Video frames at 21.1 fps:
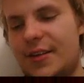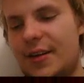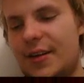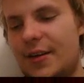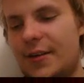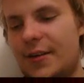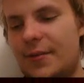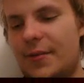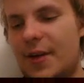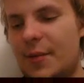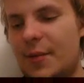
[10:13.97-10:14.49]

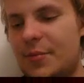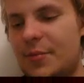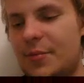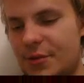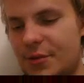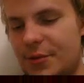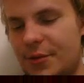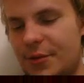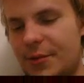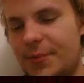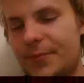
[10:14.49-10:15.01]
a web
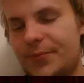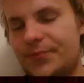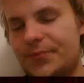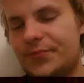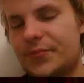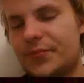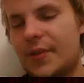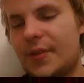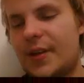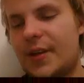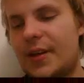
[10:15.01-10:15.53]
tool
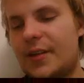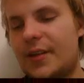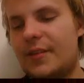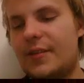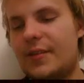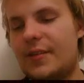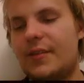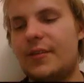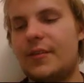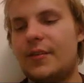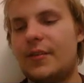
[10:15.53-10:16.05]

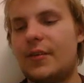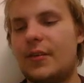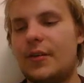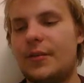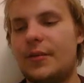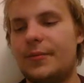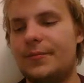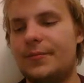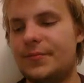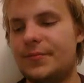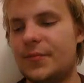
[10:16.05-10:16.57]
that's
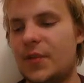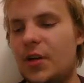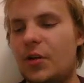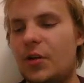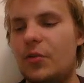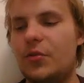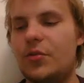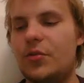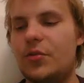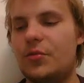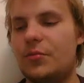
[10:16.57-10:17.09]

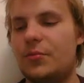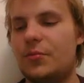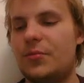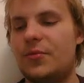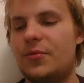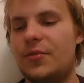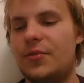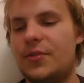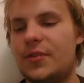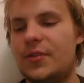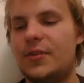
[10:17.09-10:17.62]
going to
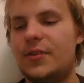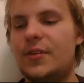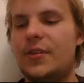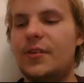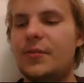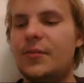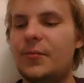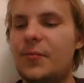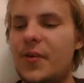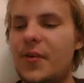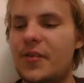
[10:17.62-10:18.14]
be
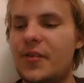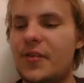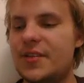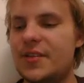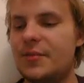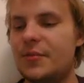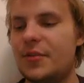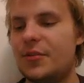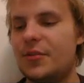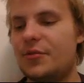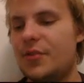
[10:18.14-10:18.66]
very
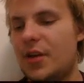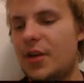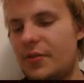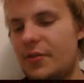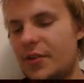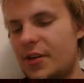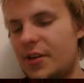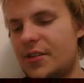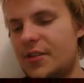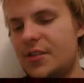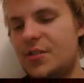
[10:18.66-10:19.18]
similar to how
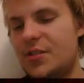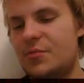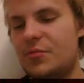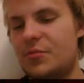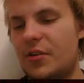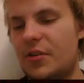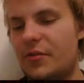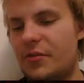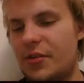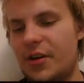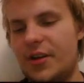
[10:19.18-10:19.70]

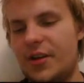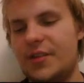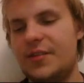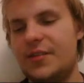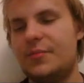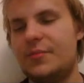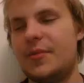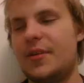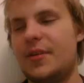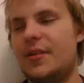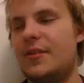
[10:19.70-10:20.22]
XHProf
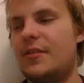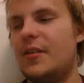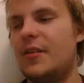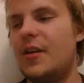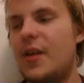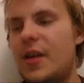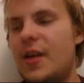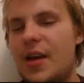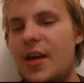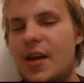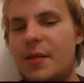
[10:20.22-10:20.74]
runs, but
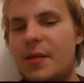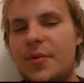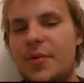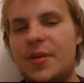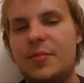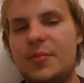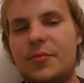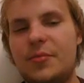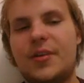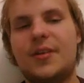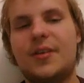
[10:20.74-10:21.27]
a
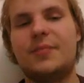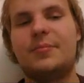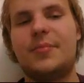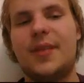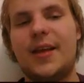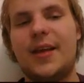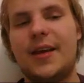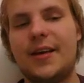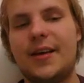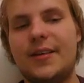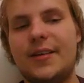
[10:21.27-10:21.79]
bit more
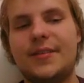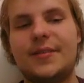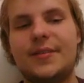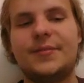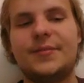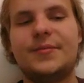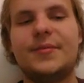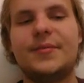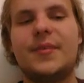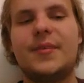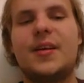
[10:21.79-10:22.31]
complex.
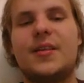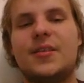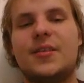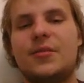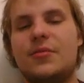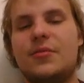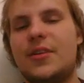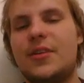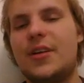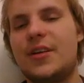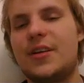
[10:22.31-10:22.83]

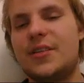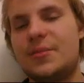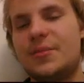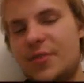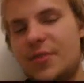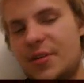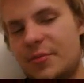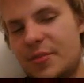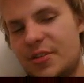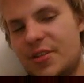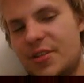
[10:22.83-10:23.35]
So it does
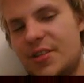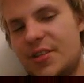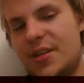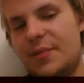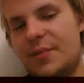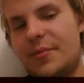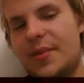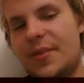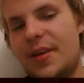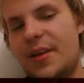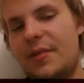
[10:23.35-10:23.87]
pretty much the
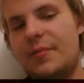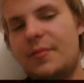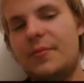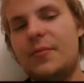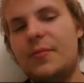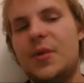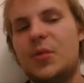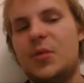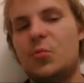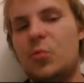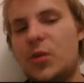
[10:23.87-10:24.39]
same thing,
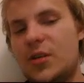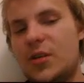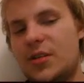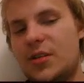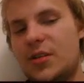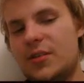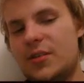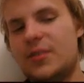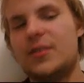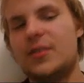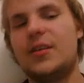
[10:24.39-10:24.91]
but
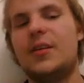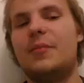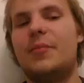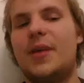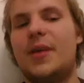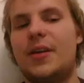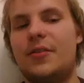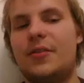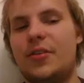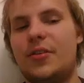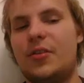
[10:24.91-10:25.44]
works
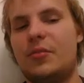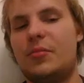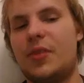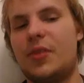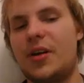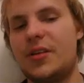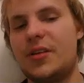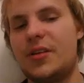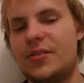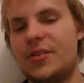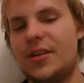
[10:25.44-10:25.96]
better in your
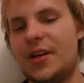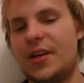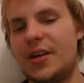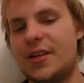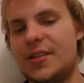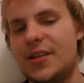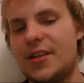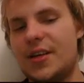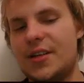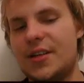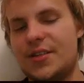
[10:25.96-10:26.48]
browser,
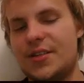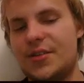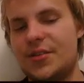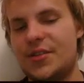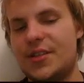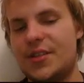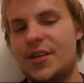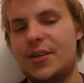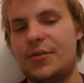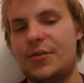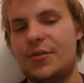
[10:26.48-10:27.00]
has nicer,
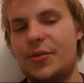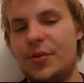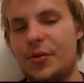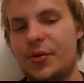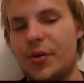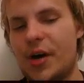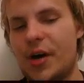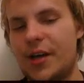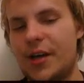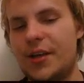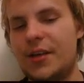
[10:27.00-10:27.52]
say, your
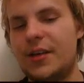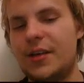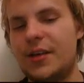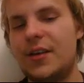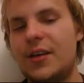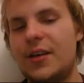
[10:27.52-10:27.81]
UI,